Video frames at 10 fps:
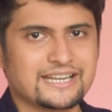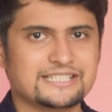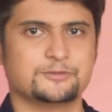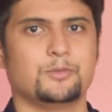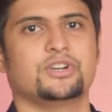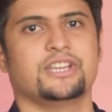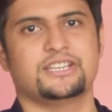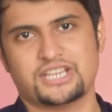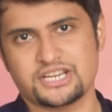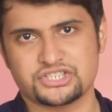smoking
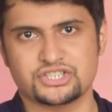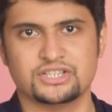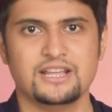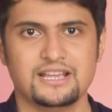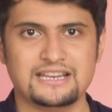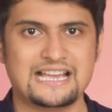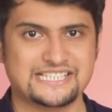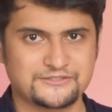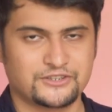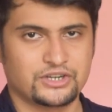session
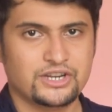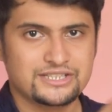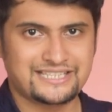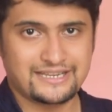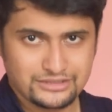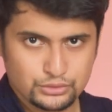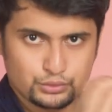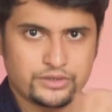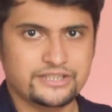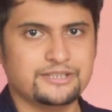lasts for 10 to
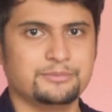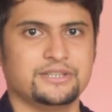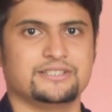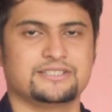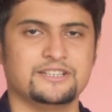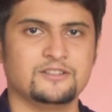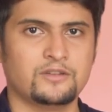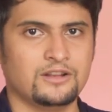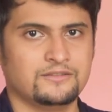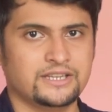20 minutes
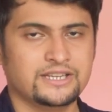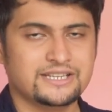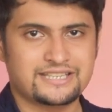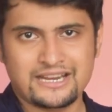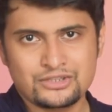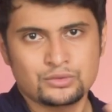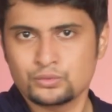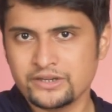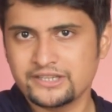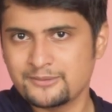involving 10 to
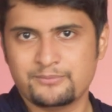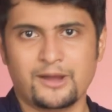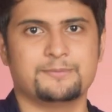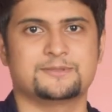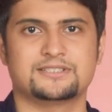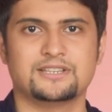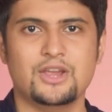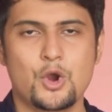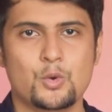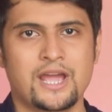20 puffs,
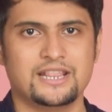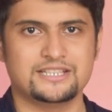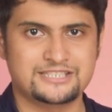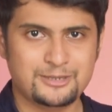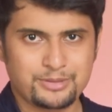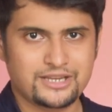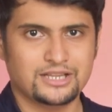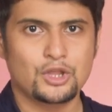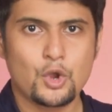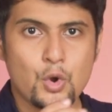while a typical
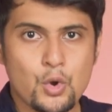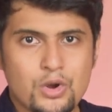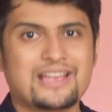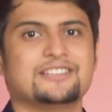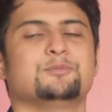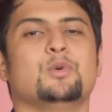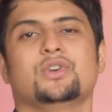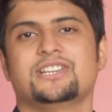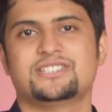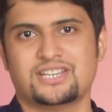hookah
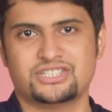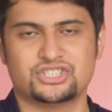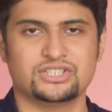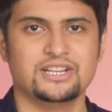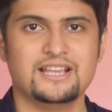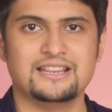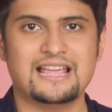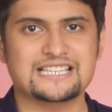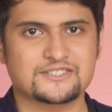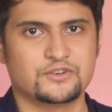smoking session
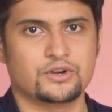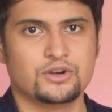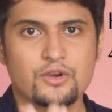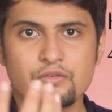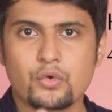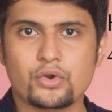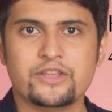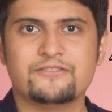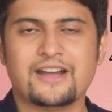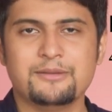lasts for
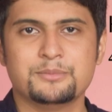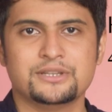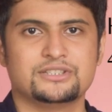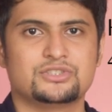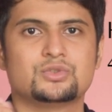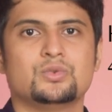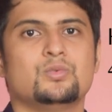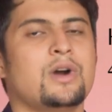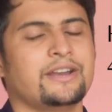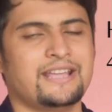45 minutes to
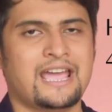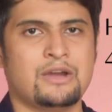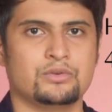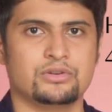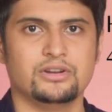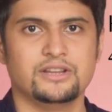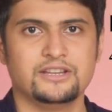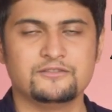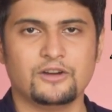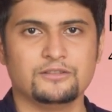1 hour
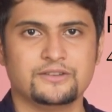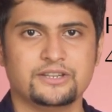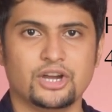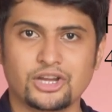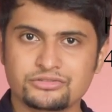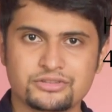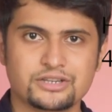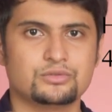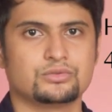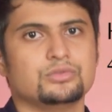involving
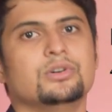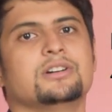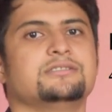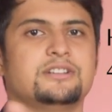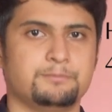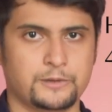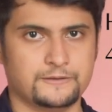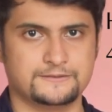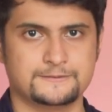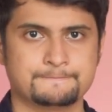100 to 200
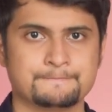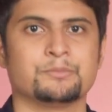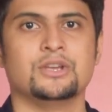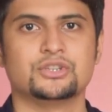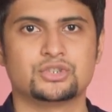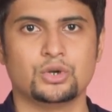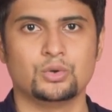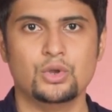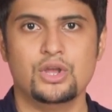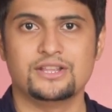puffs. So,
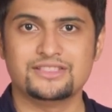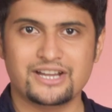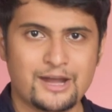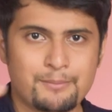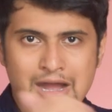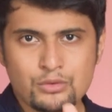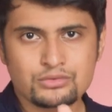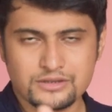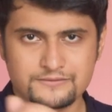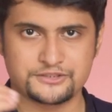the
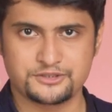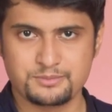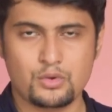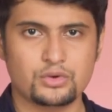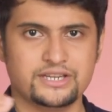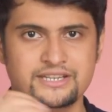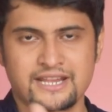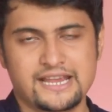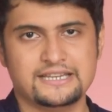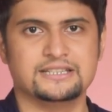amount of smoke
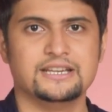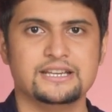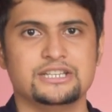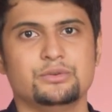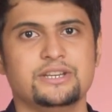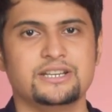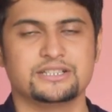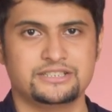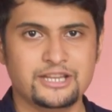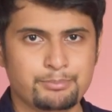inhaled during
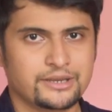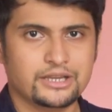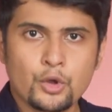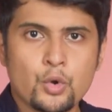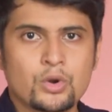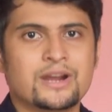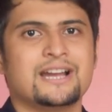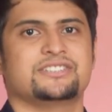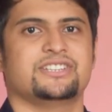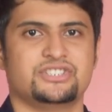a typical
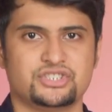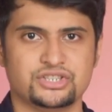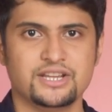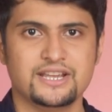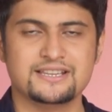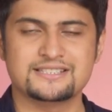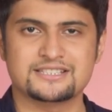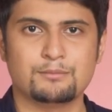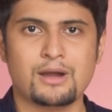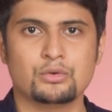hookah session is
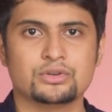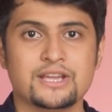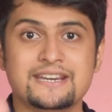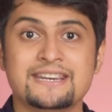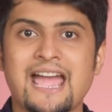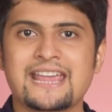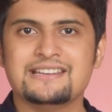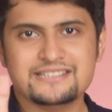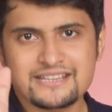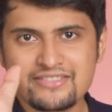about
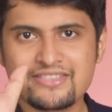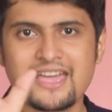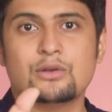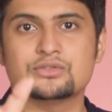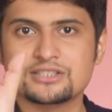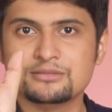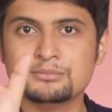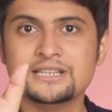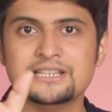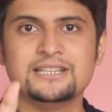90,000
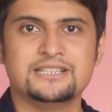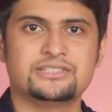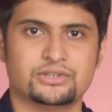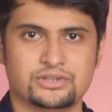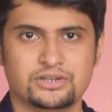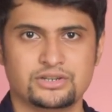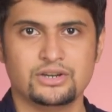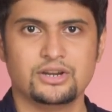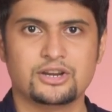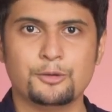milliliter
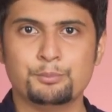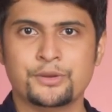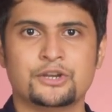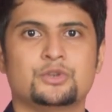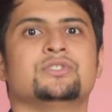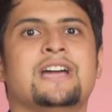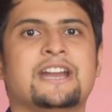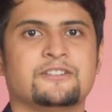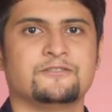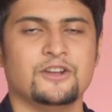compared to
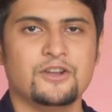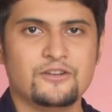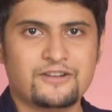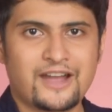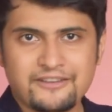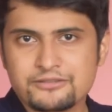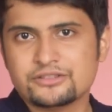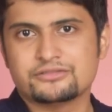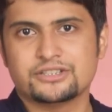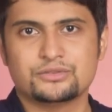that of
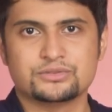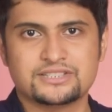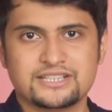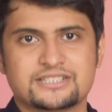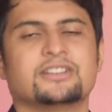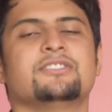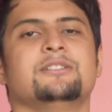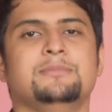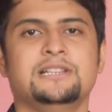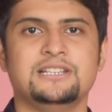500 to 600
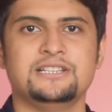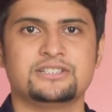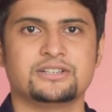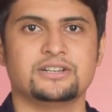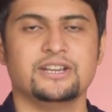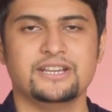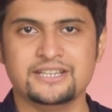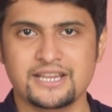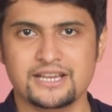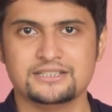milliliter
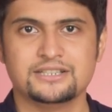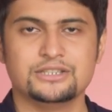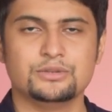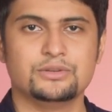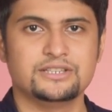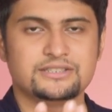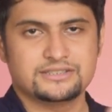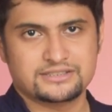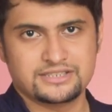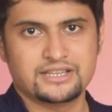inhaled during
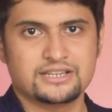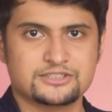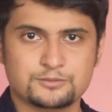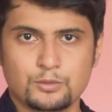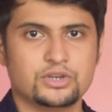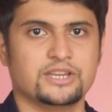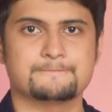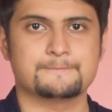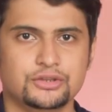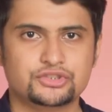cigarette smoking.
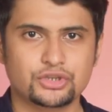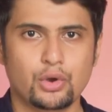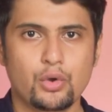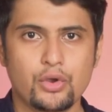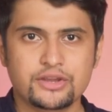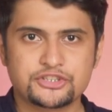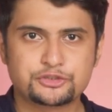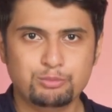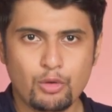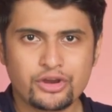So,
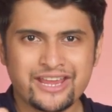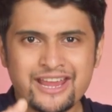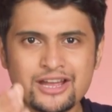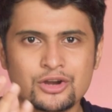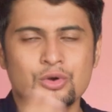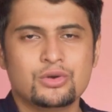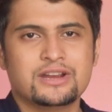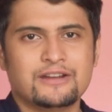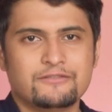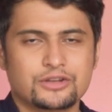smoking a
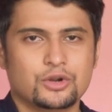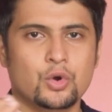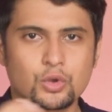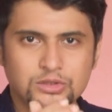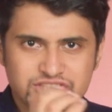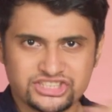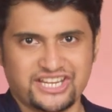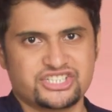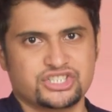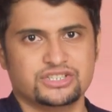hookah for a whole
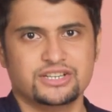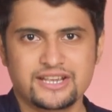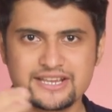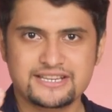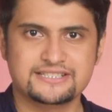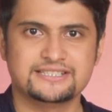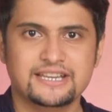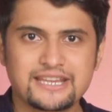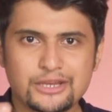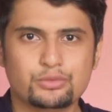session is
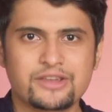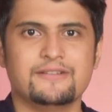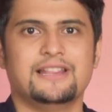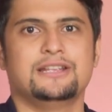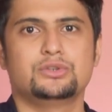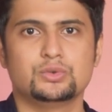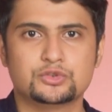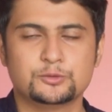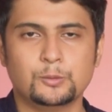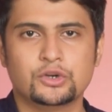equivalent to
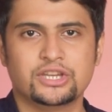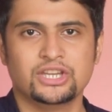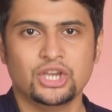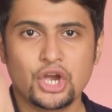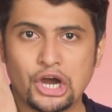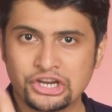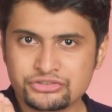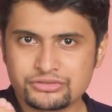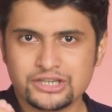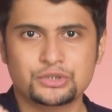smoking
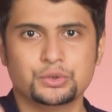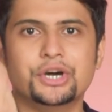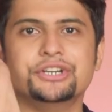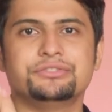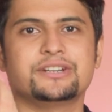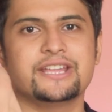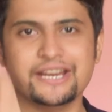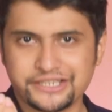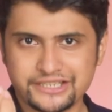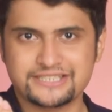100 to
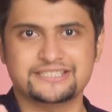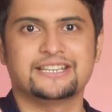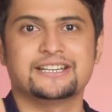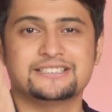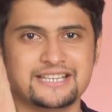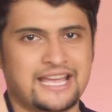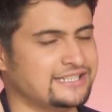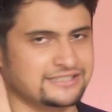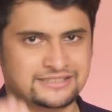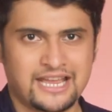180 cigarettes at
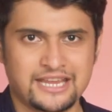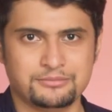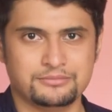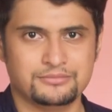a time.